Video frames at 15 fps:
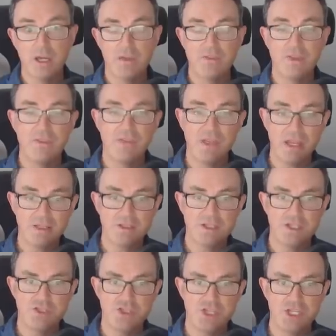And then that
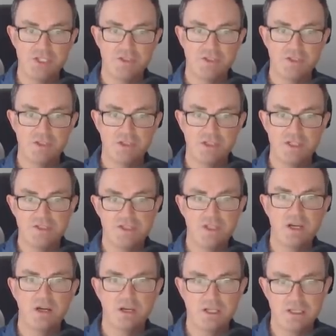digit is
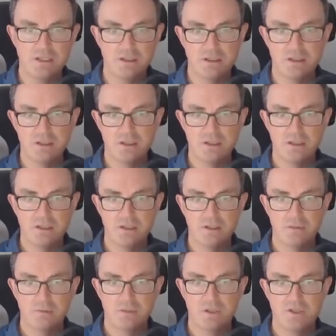9,
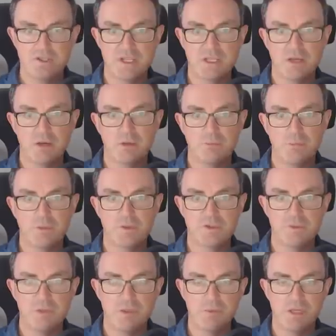because it can't
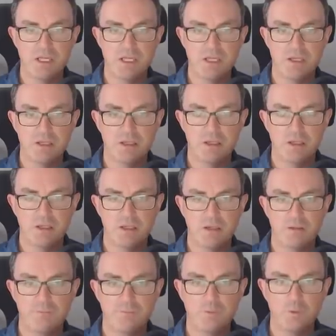possibly be
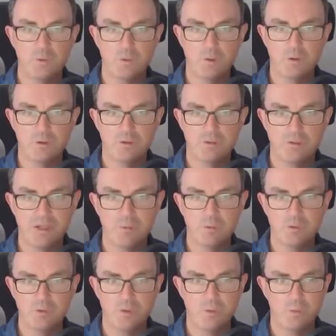a 4. That
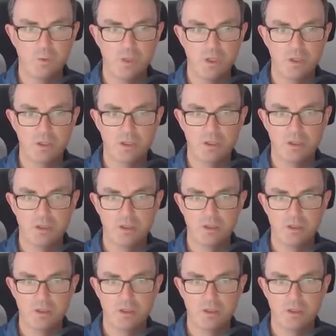will not work.